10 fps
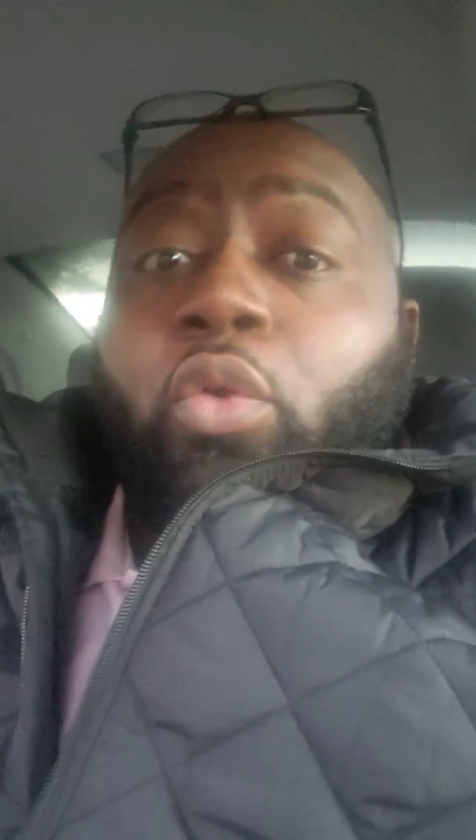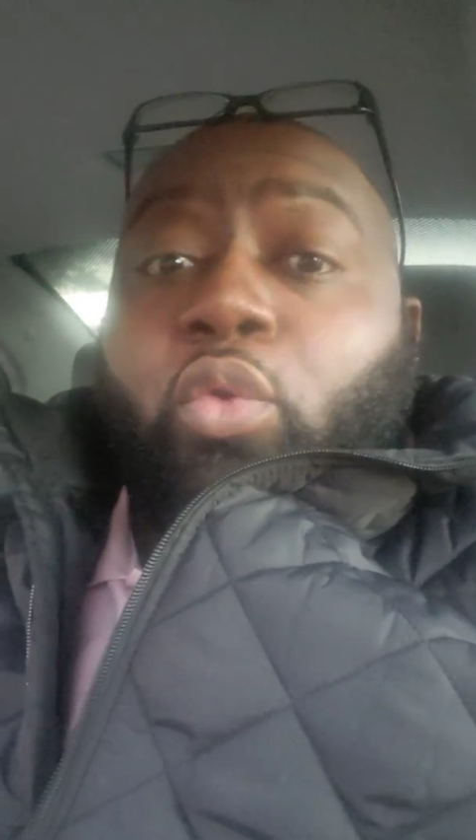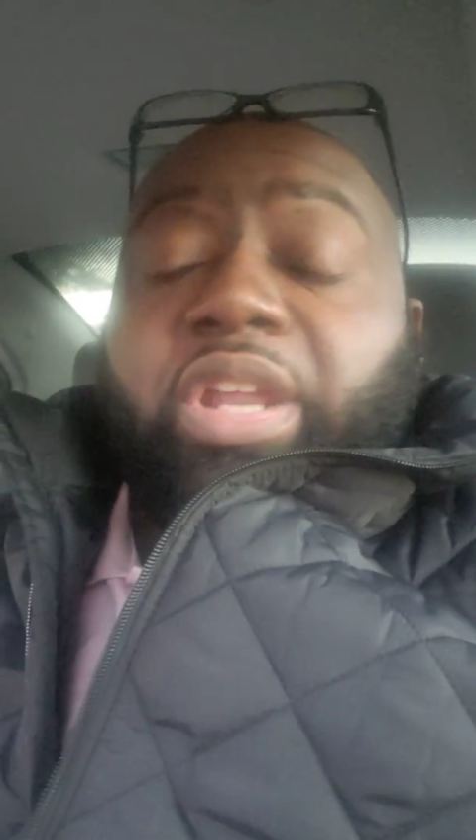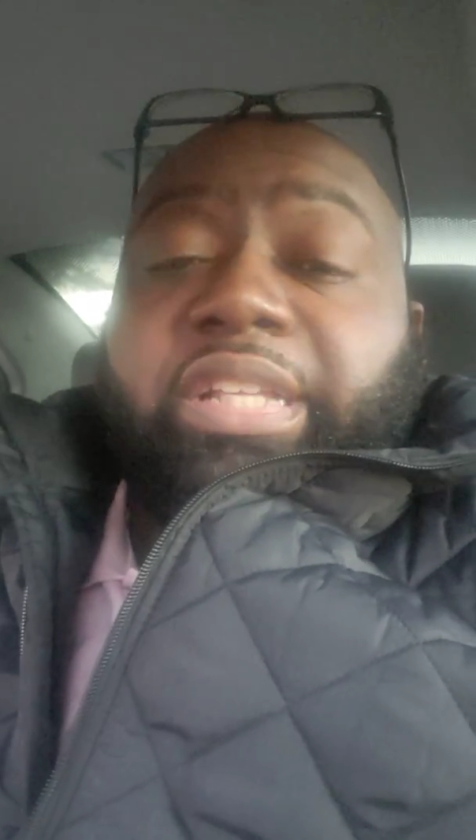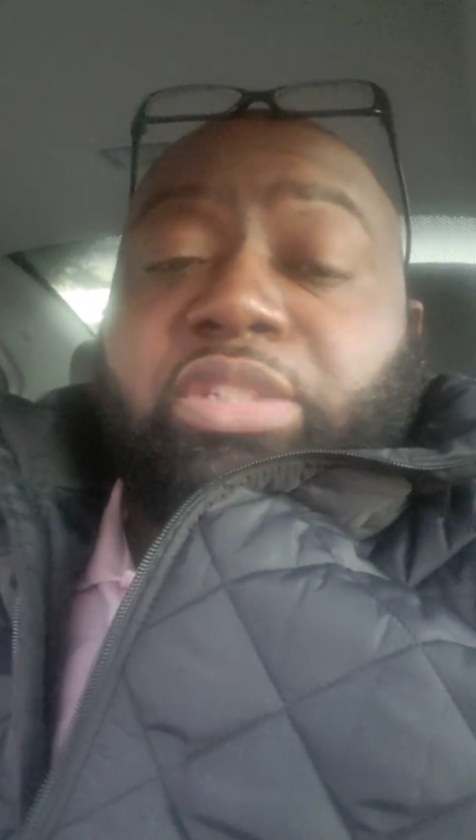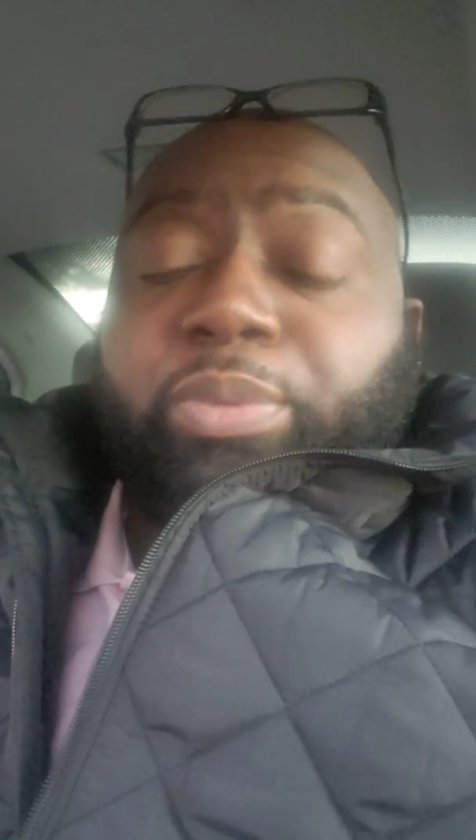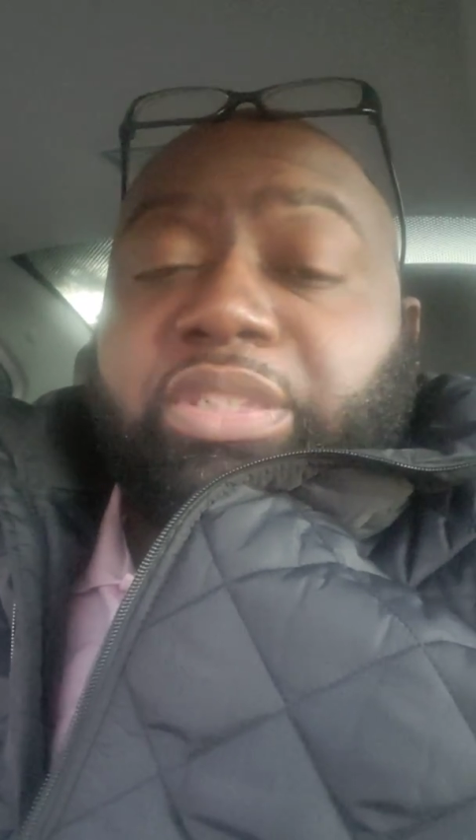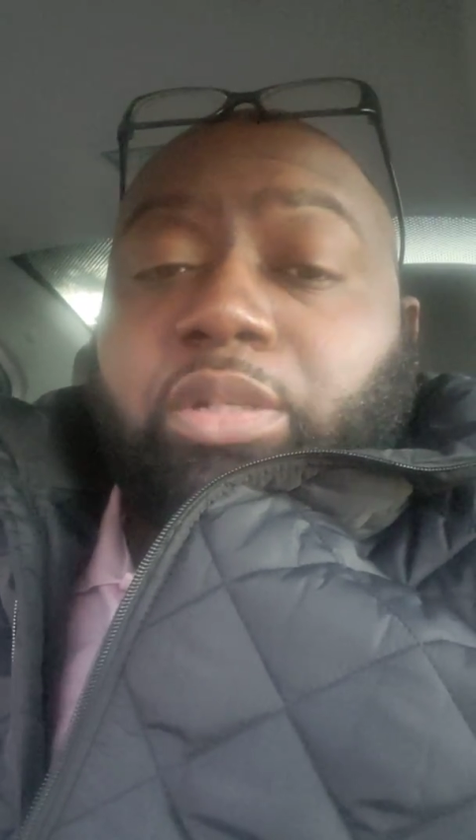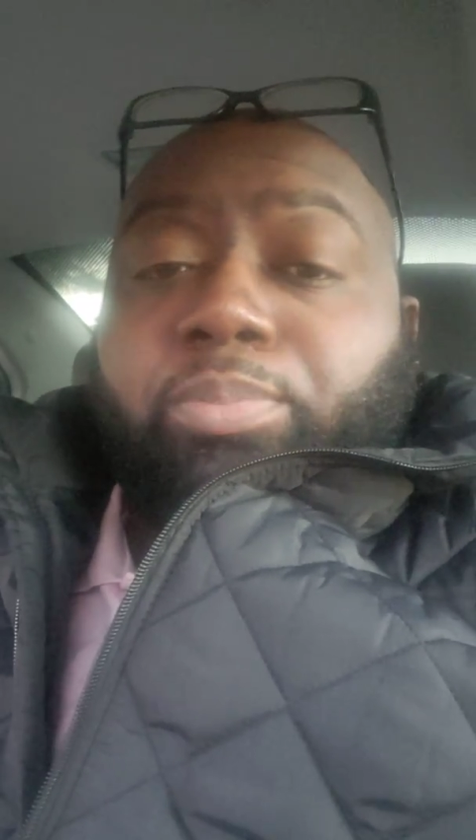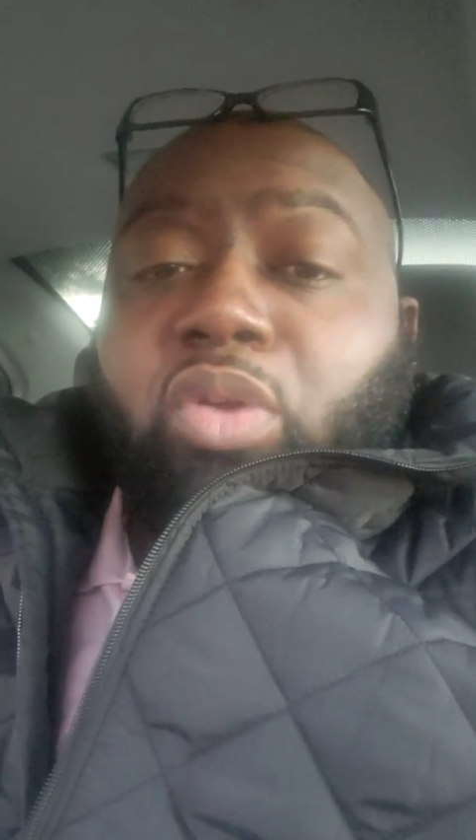or they can
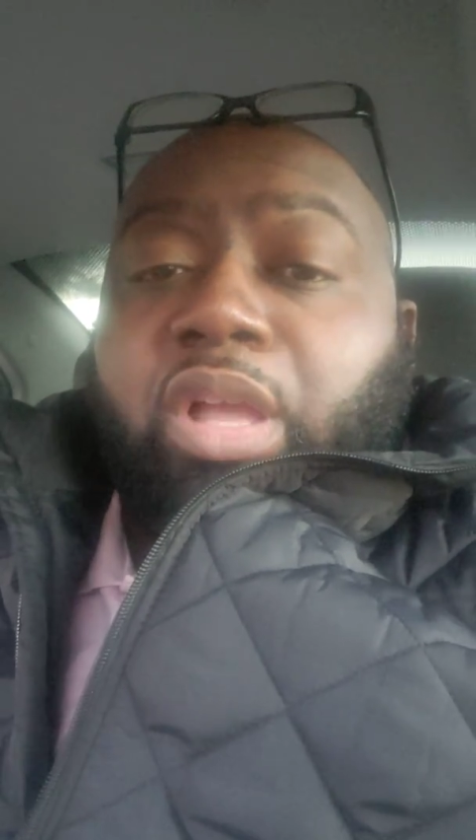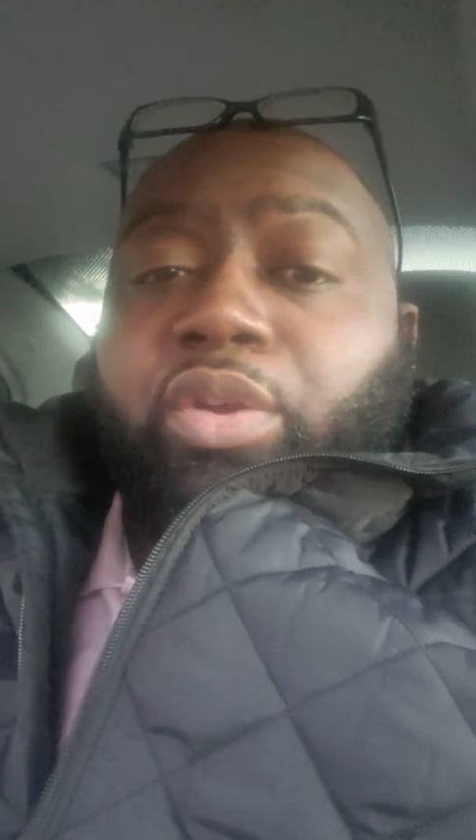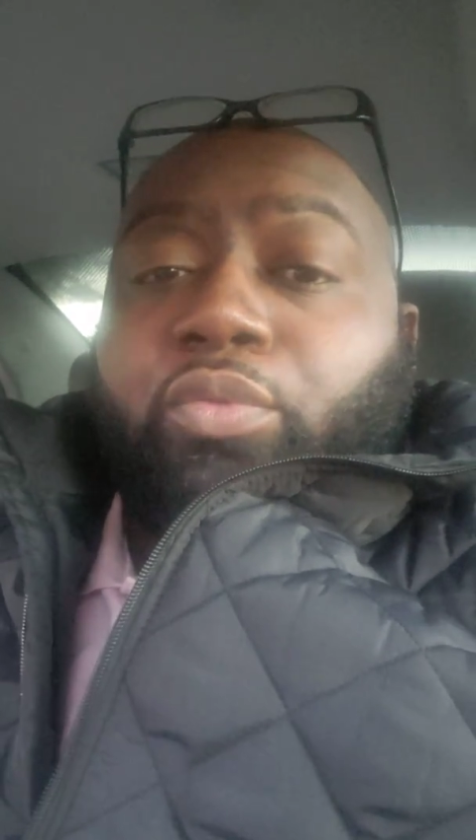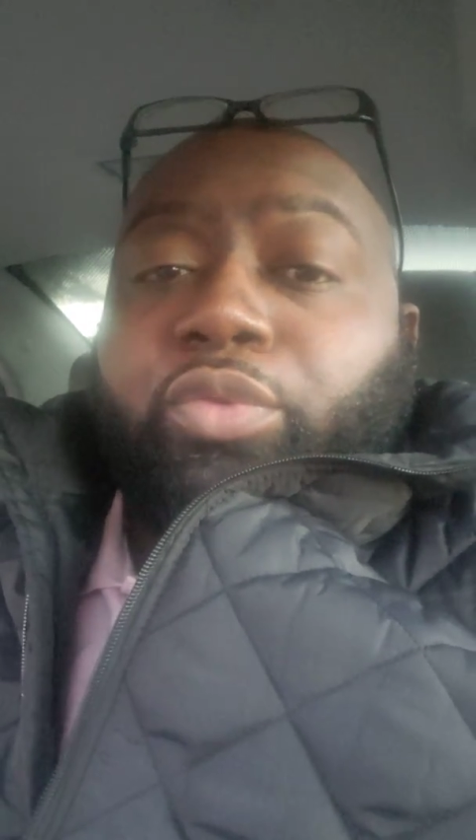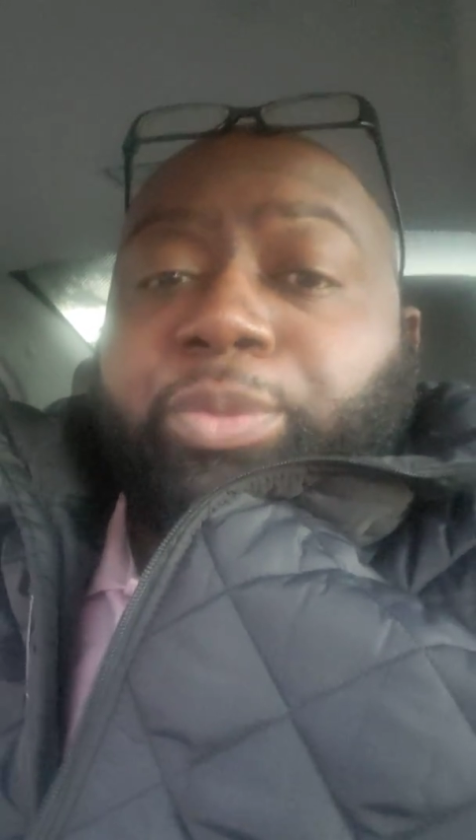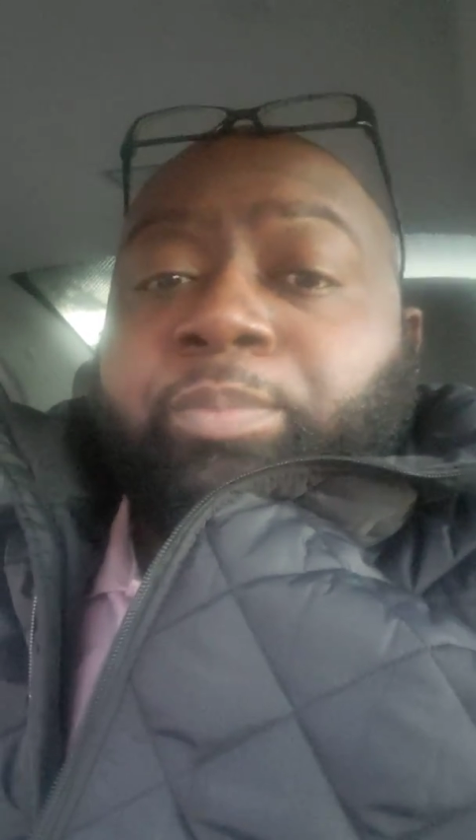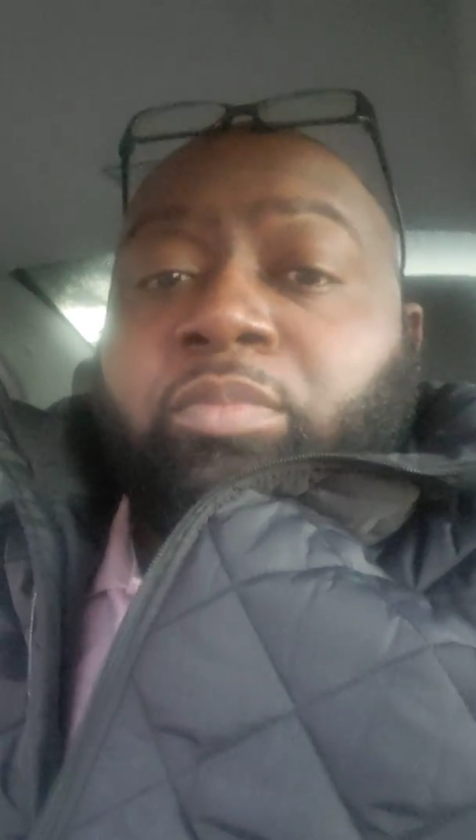switch LeBron over.